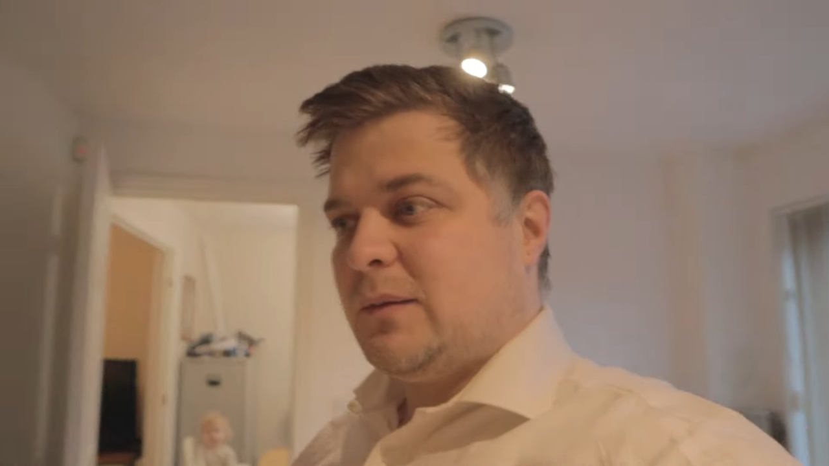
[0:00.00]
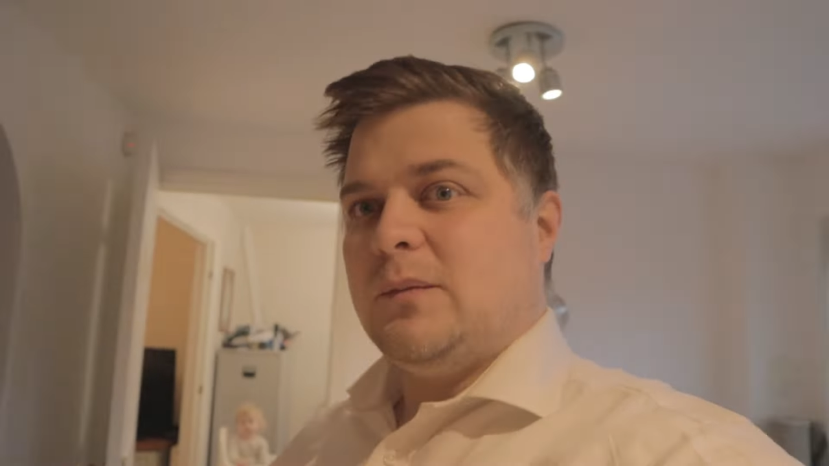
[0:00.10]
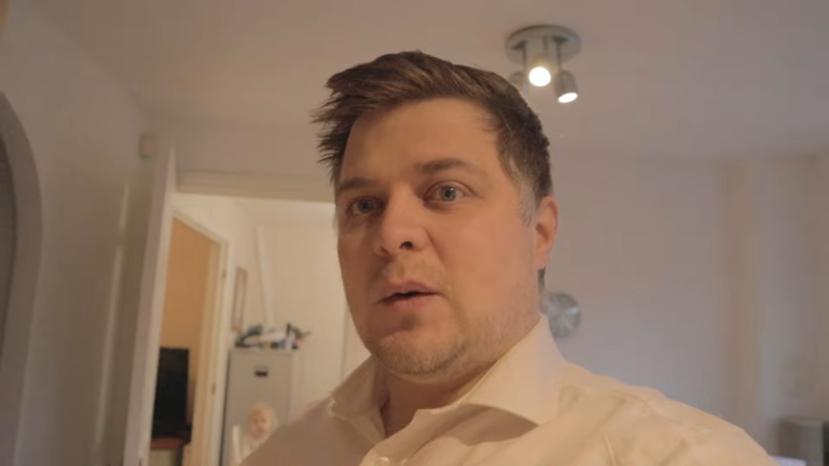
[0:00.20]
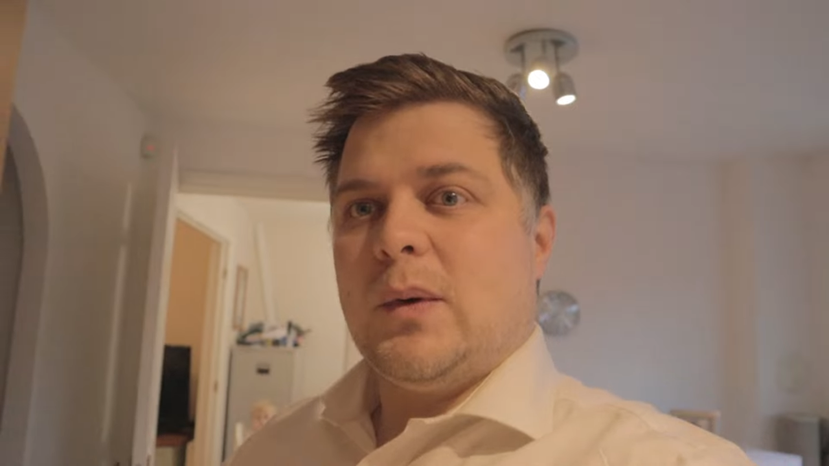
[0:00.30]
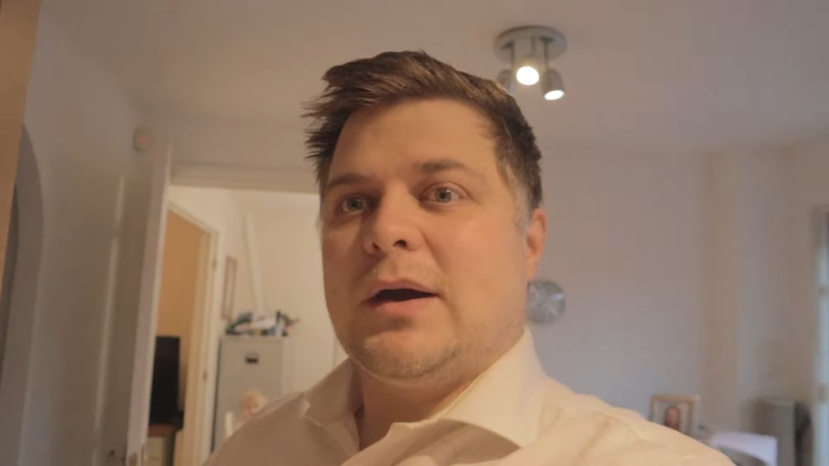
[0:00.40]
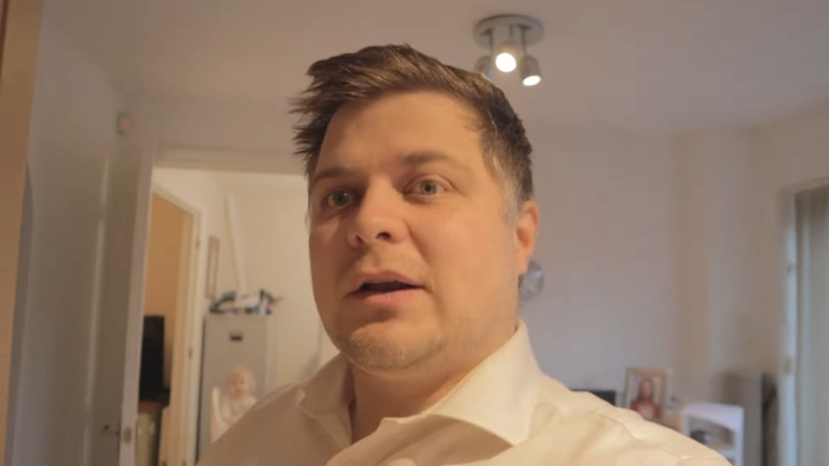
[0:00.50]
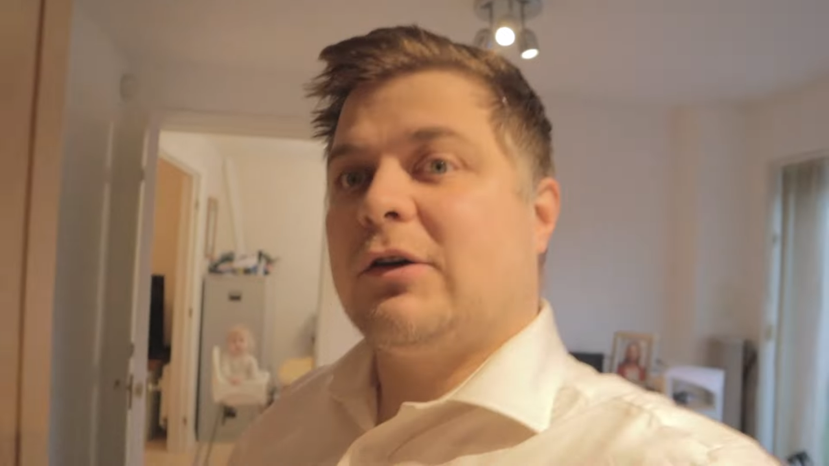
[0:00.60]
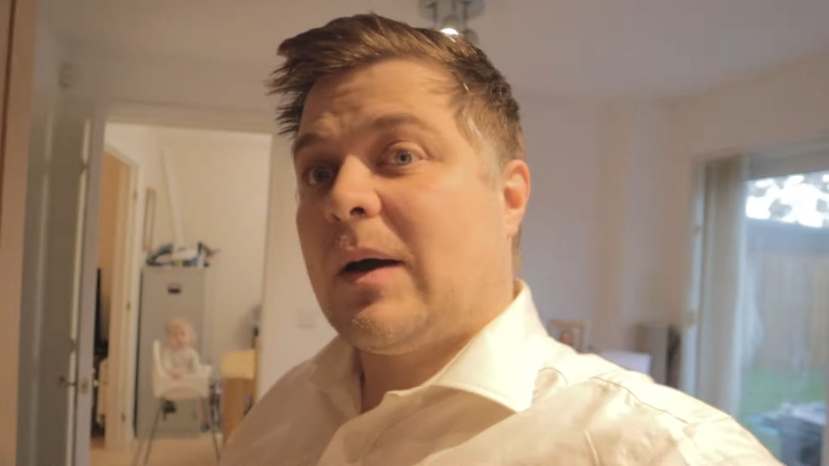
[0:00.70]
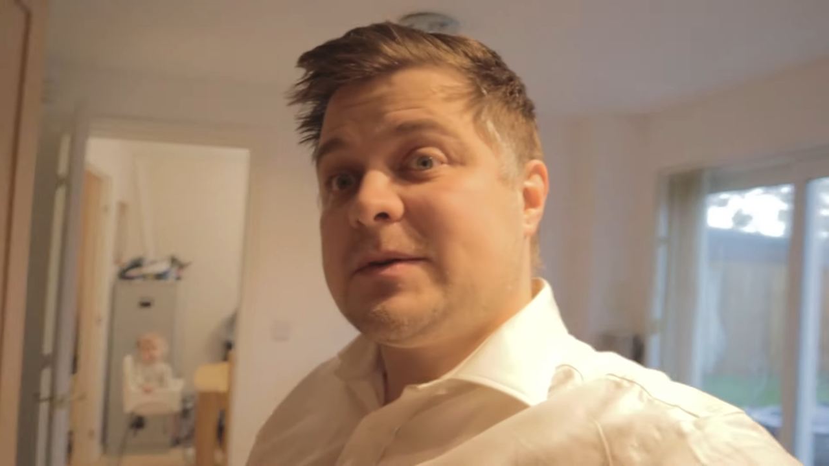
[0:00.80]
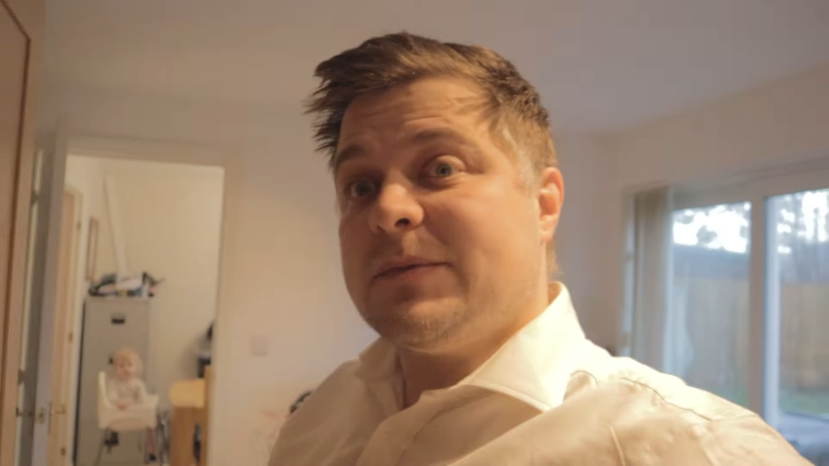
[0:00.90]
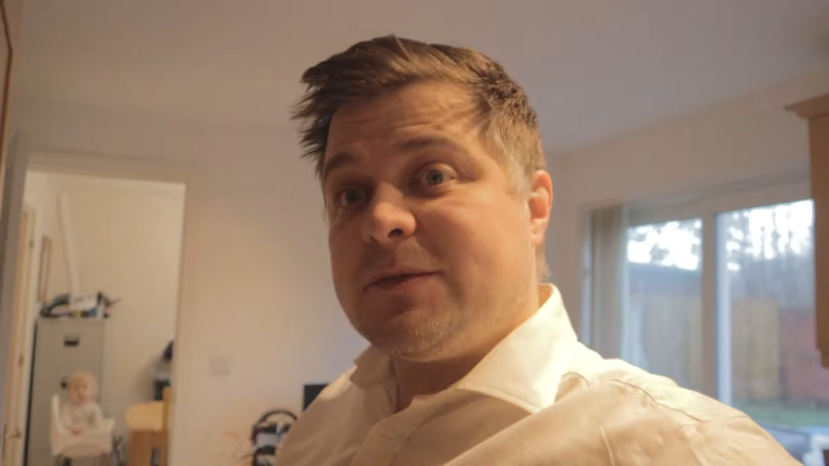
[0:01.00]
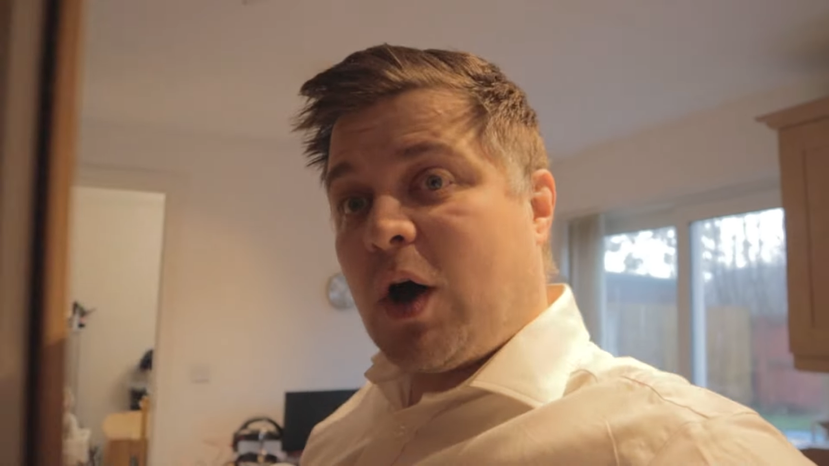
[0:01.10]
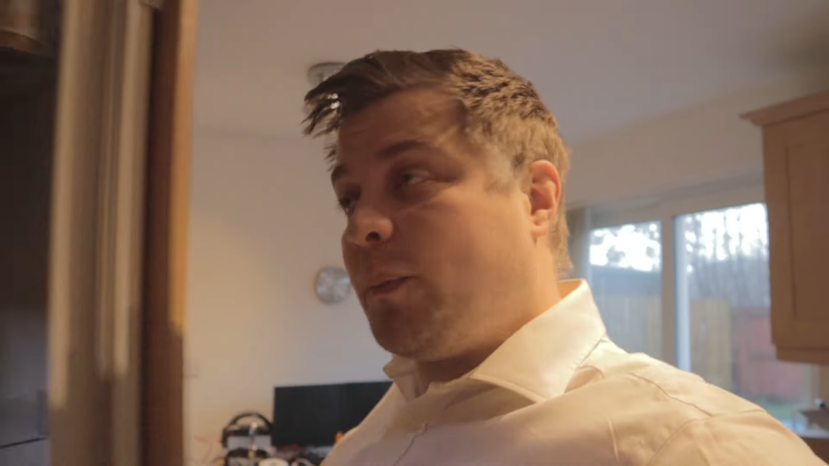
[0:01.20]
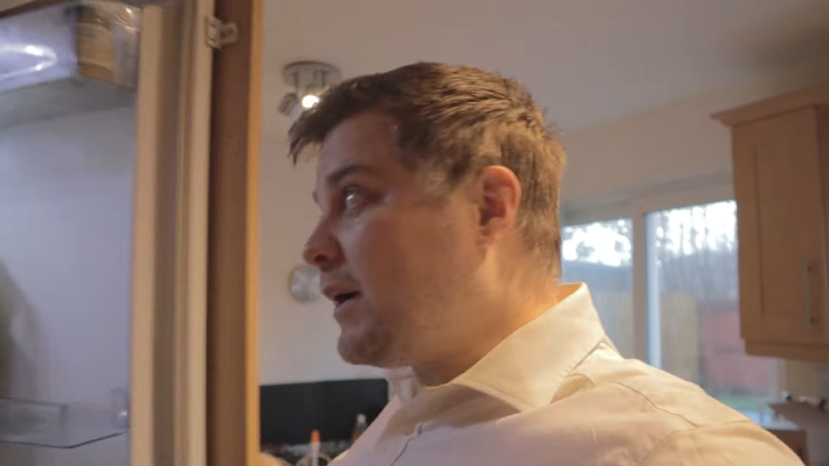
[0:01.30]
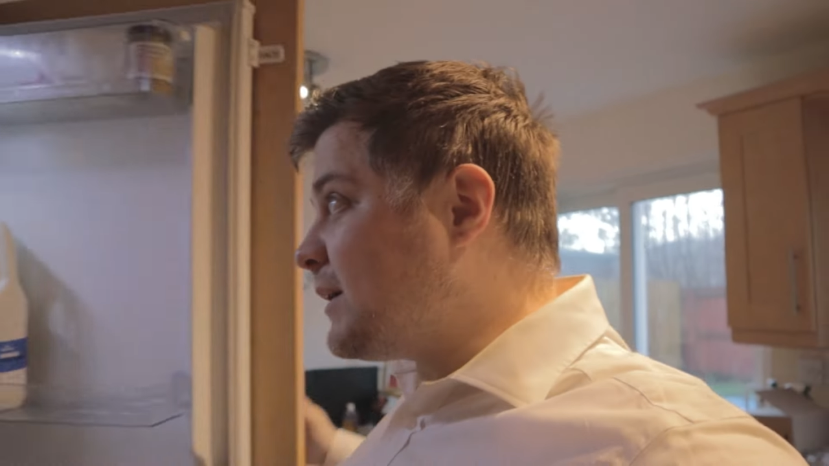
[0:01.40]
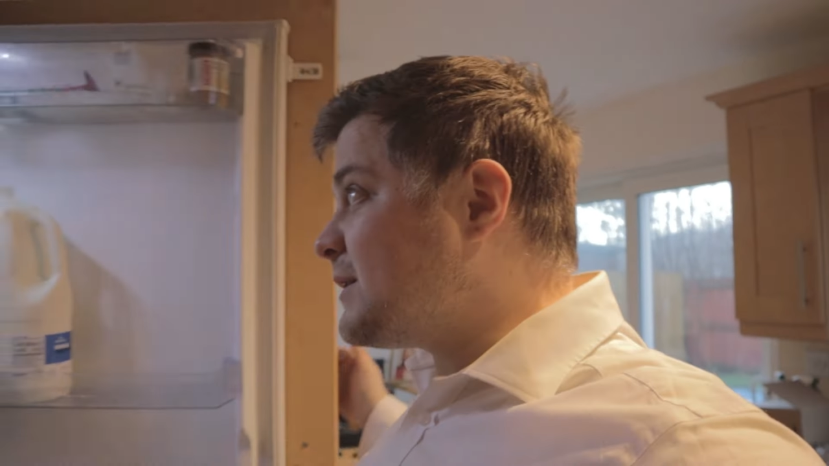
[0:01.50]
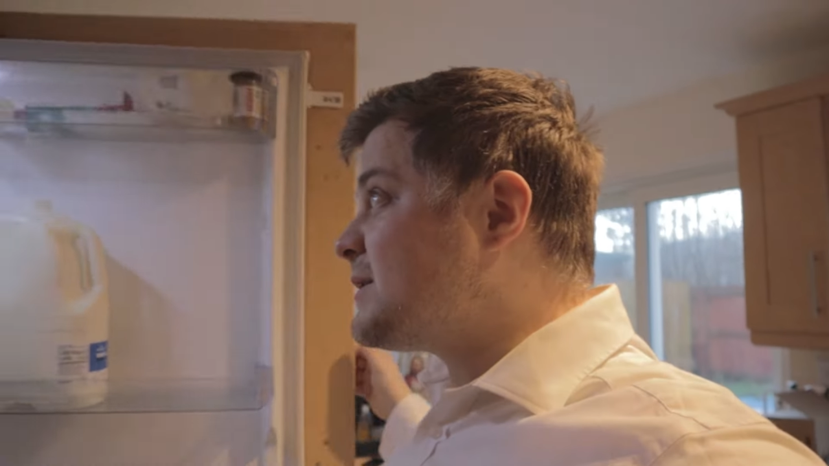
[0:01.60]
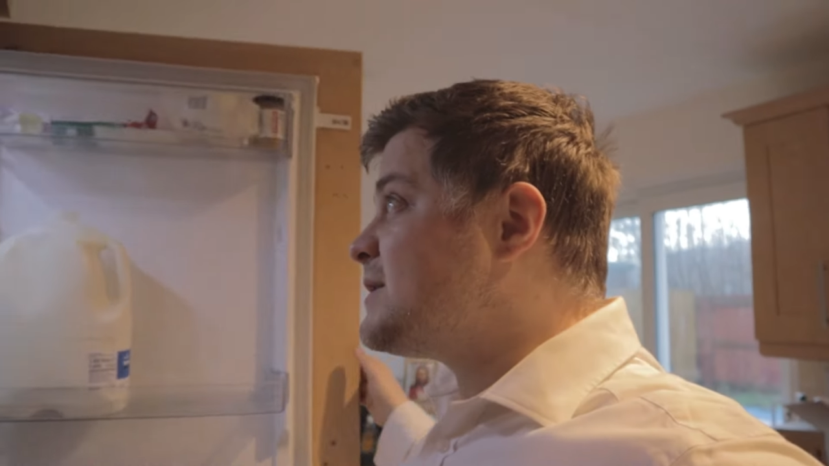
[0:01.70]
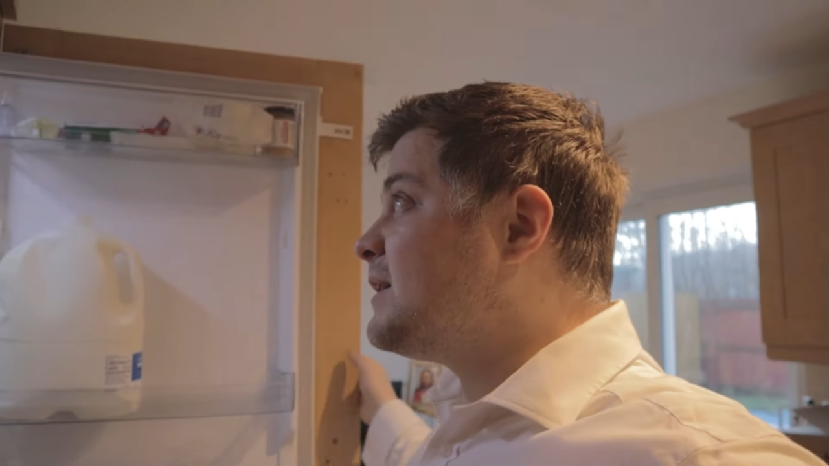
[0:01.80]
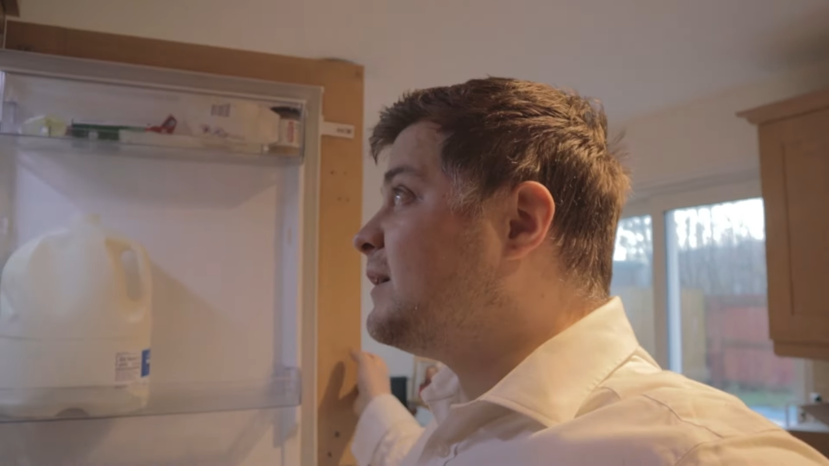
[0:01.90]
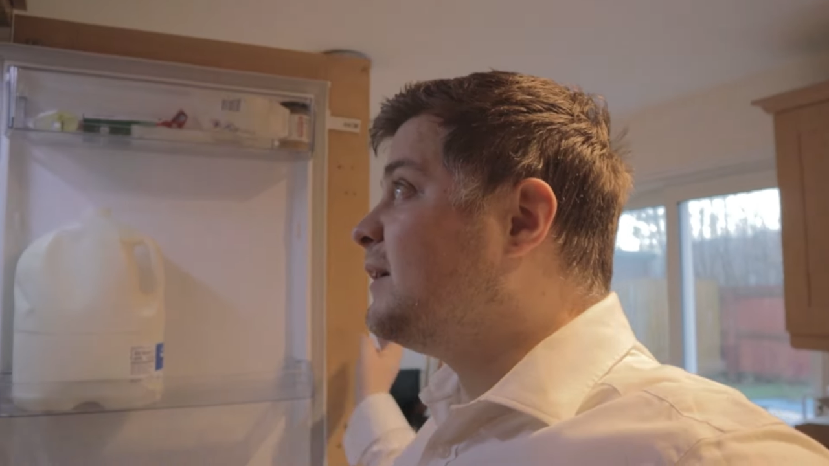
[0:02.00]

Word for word: But we're gonna grab some toppings.